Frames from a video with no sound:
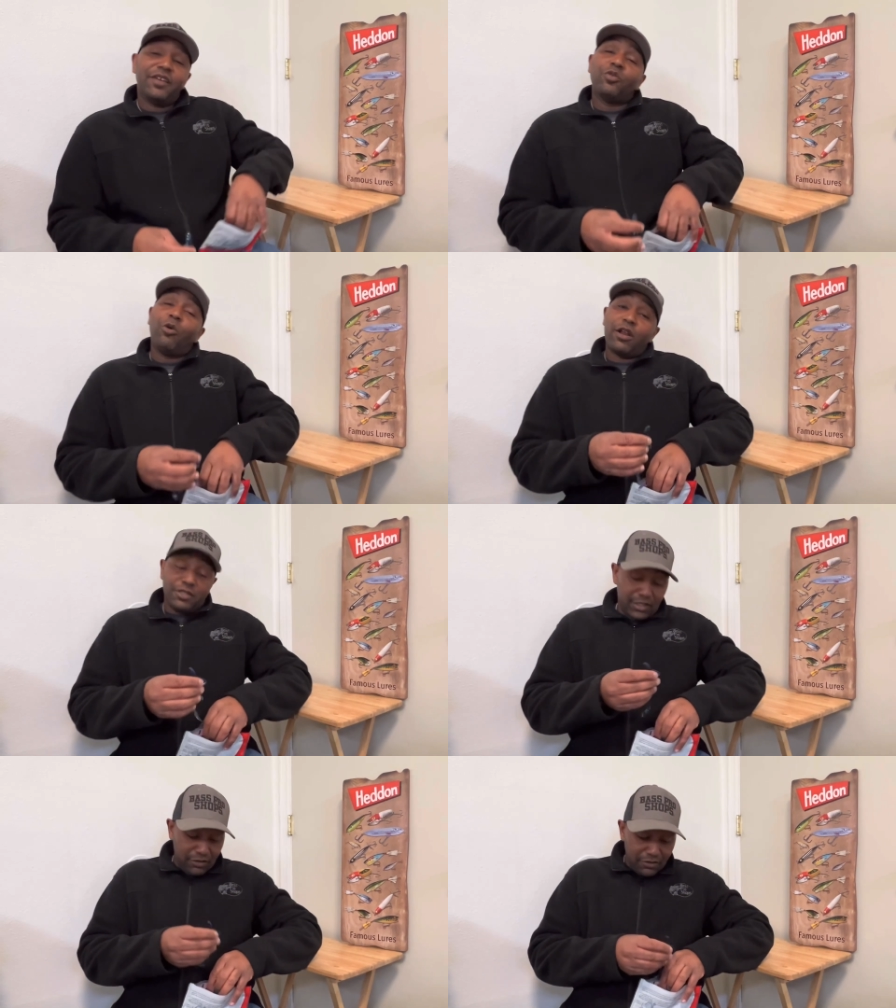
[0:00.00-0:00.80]
the water
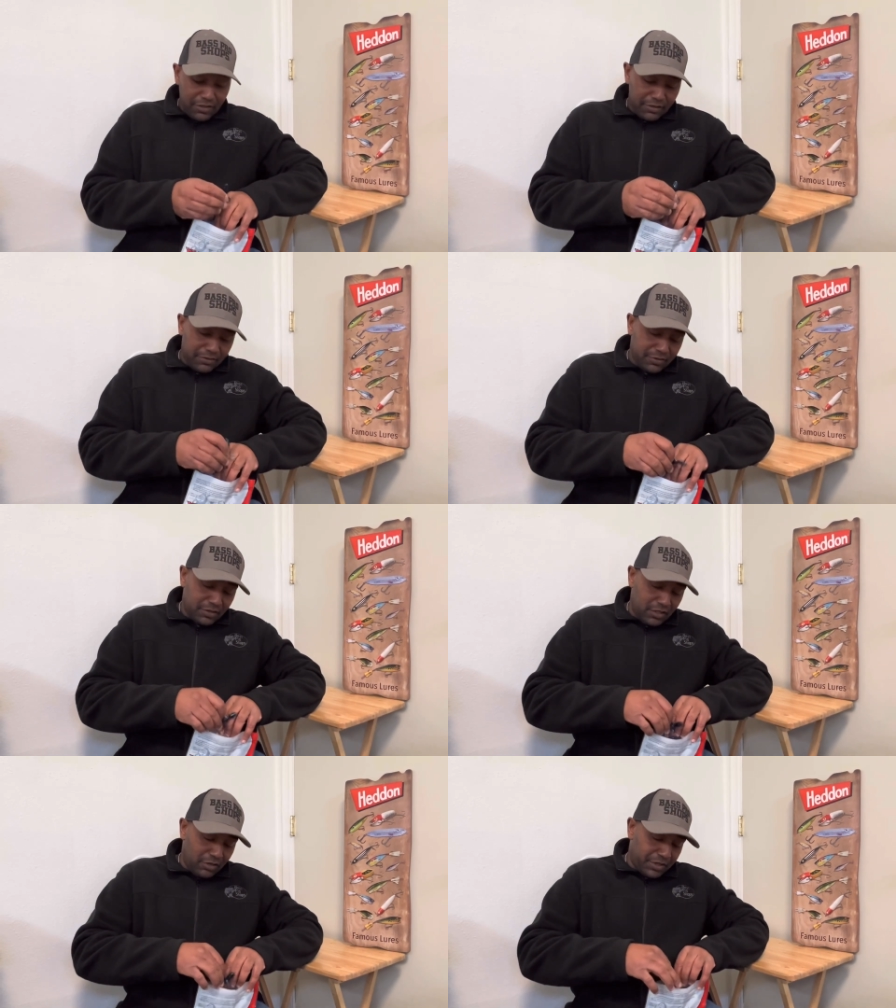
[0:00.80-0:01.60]
dog.
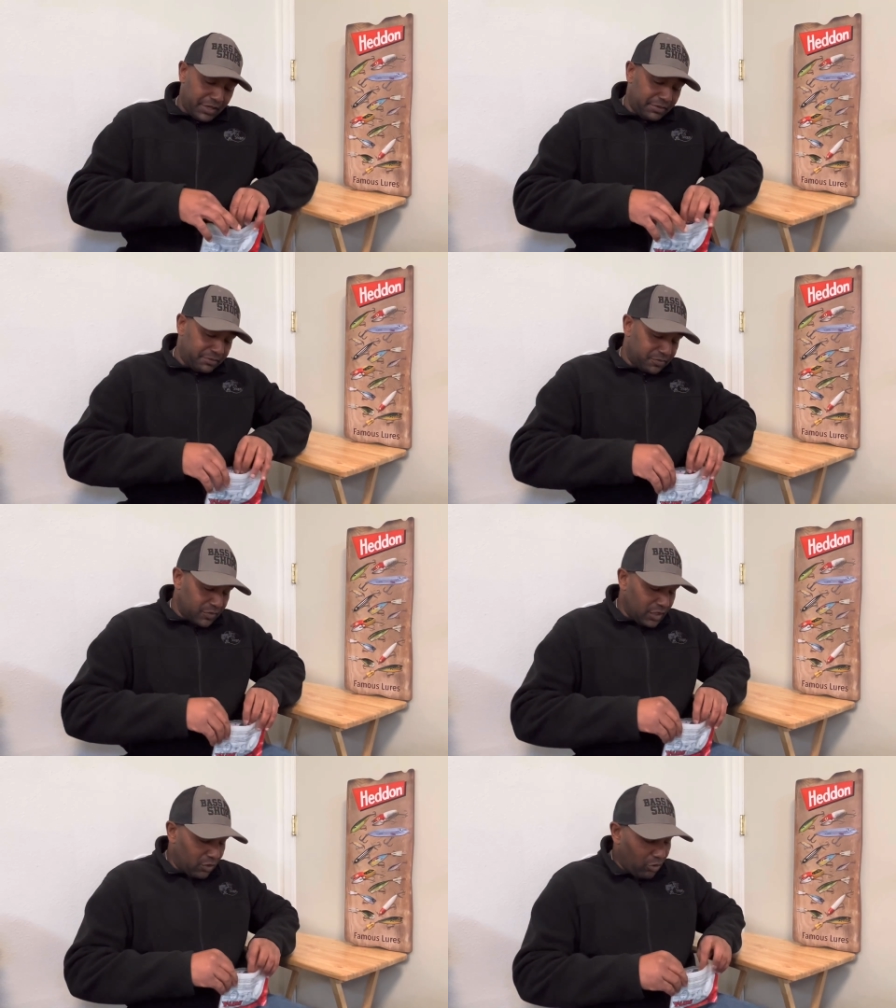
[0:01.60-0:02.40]
Okay,
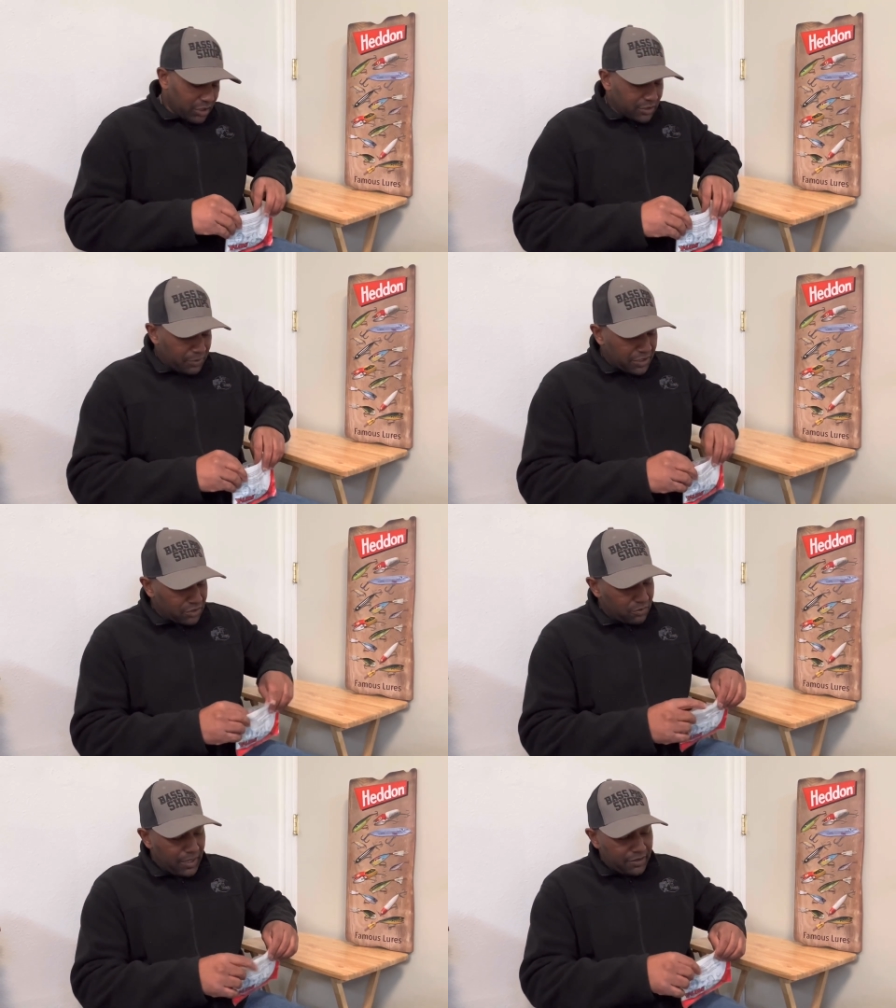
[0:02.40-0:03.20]
what is
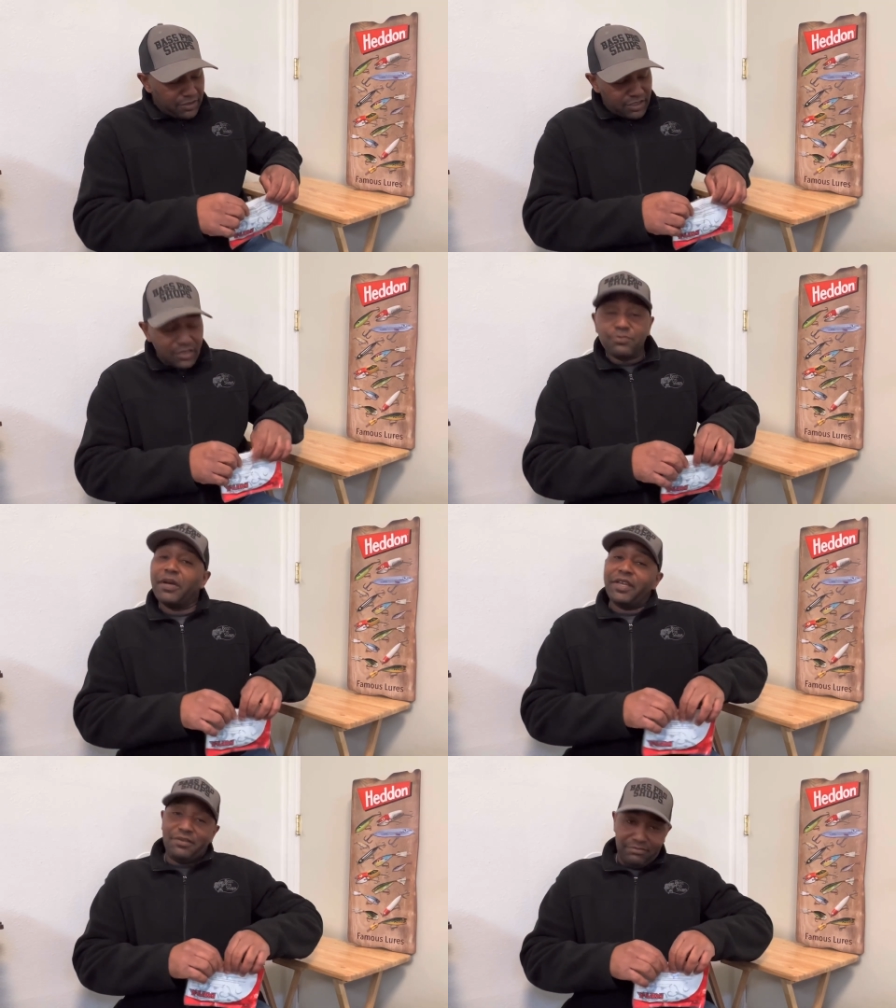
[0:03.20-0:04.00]
special about this
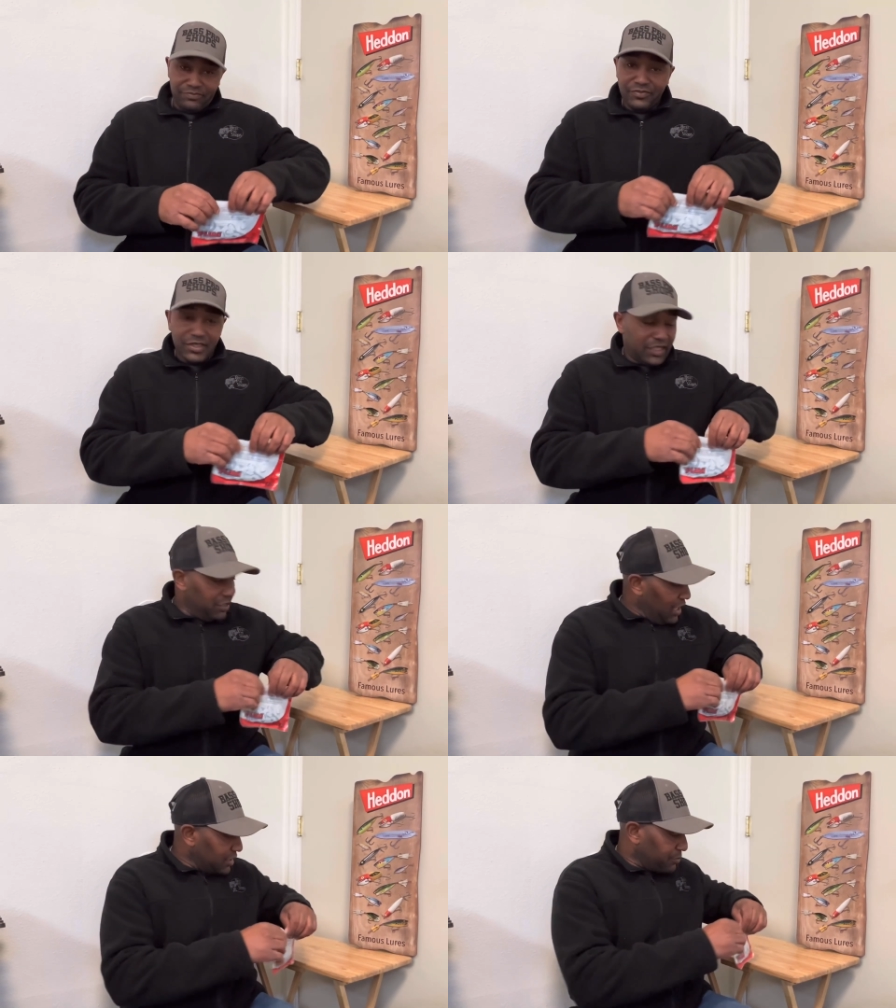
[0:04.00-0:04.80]
bait? You
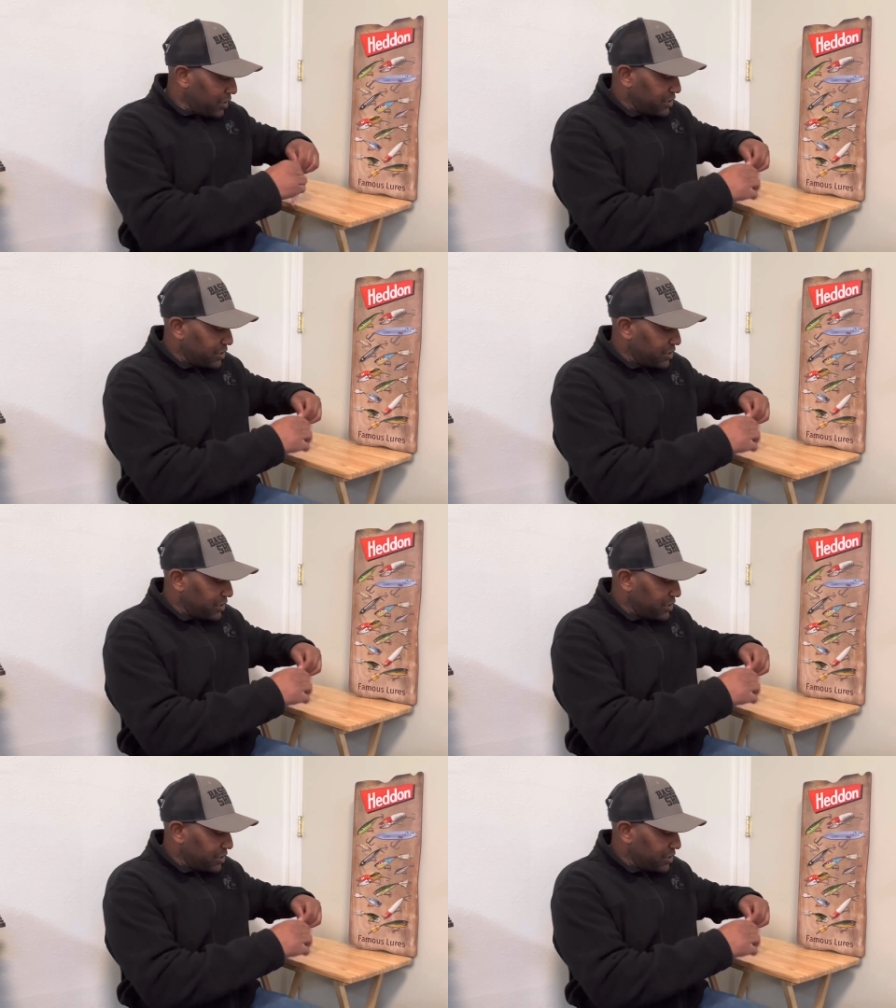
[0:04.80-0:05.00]
guys are probably